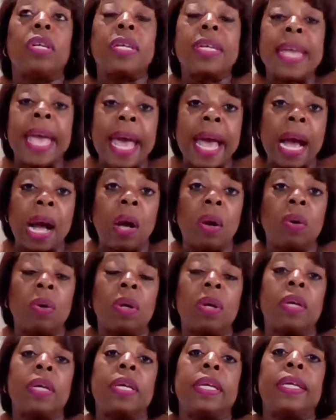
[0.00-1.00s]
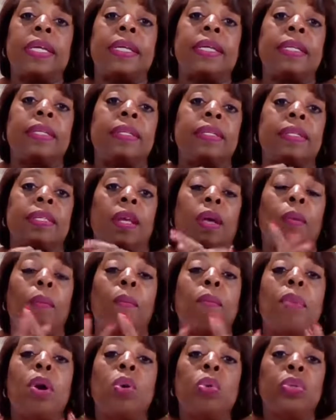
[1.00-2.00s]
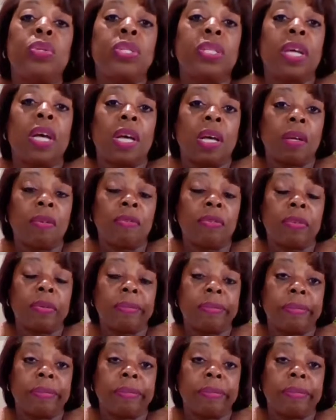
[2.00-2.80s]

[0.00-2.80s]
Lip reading: now is most of,